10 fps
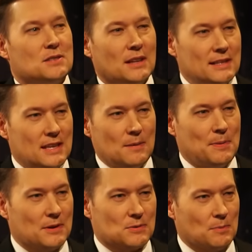Zelensky
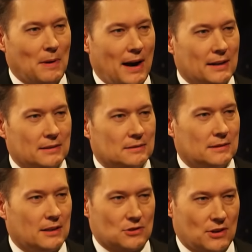appears with Biden
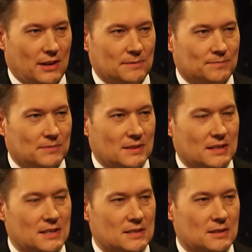yesterday.
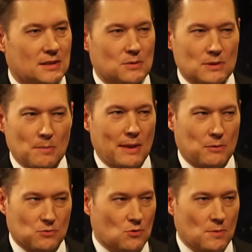This was something that
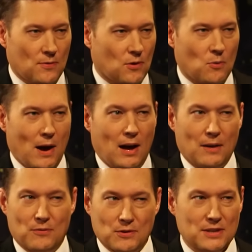was rumored for a while.
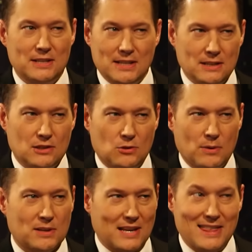At first, they didn't do
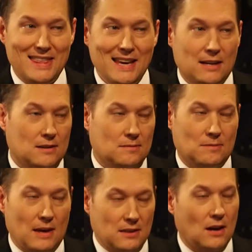it because I think
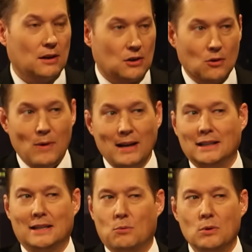they thought
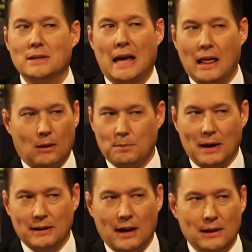correctly it wouldn't help.
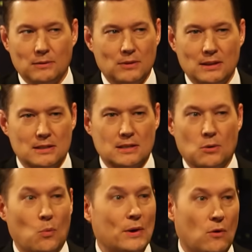I don't think this is
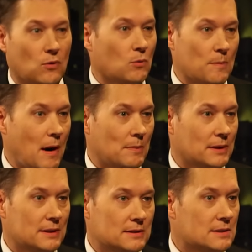going to win over
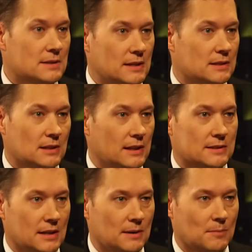Republicans seeing
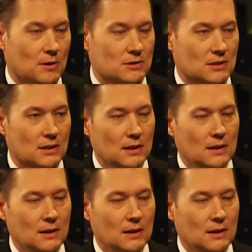Zelensky in person.